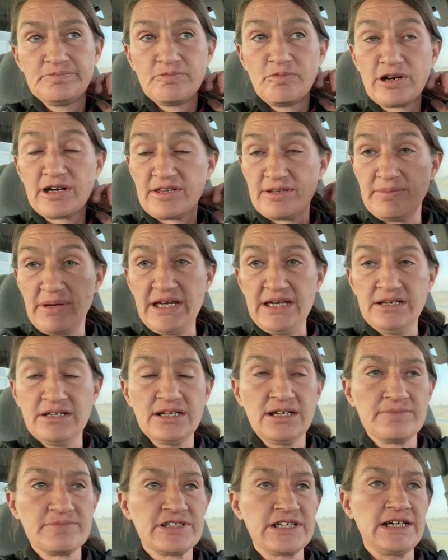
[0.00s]
where the mane
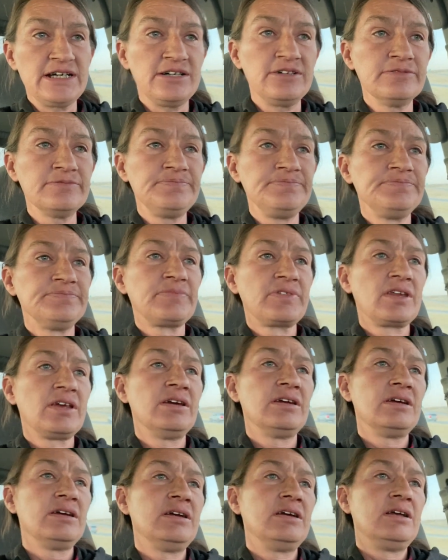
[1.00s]
comes out,
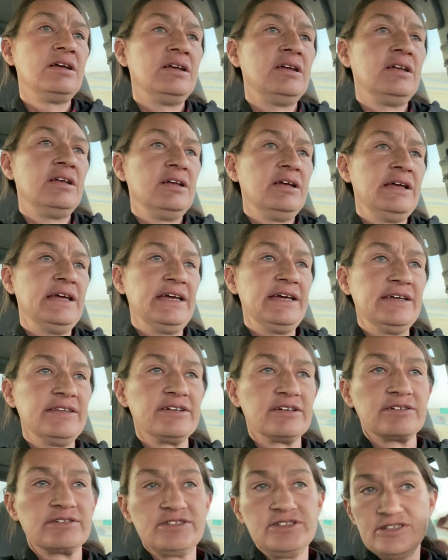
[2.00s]
and
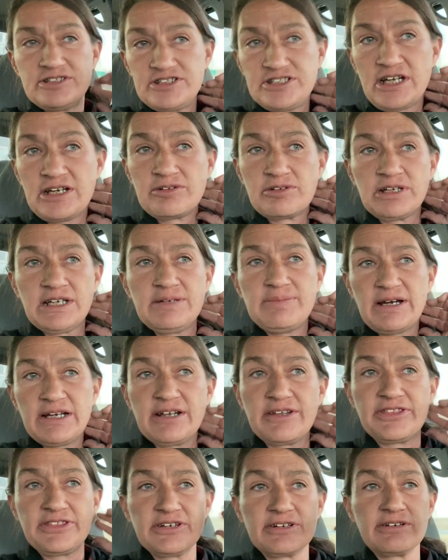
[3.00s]
they're generally about
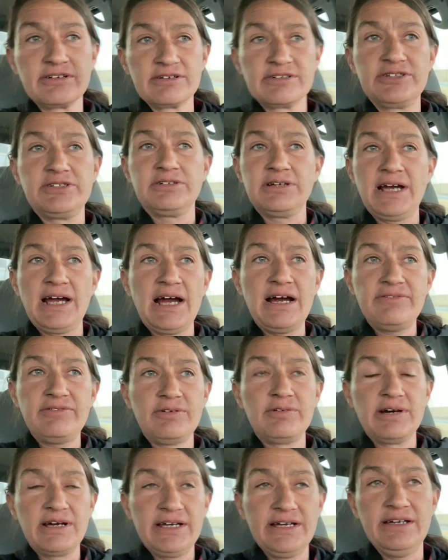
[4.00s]
a third
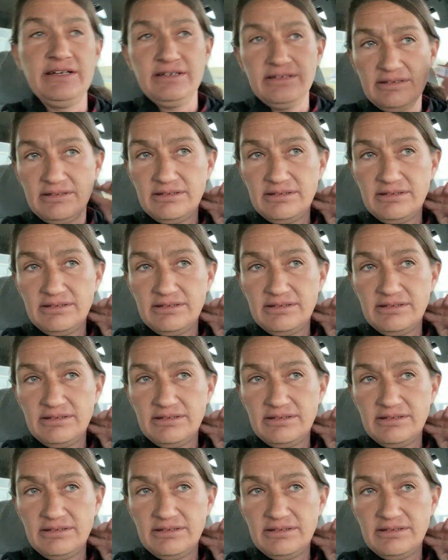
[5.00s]
way